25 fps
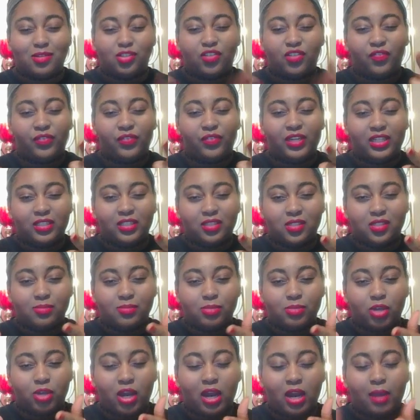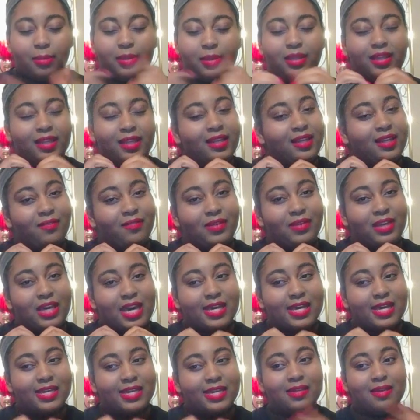Don't forget to subscribe. Love you
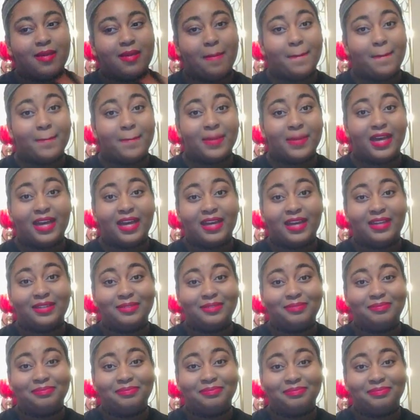guys. Bye.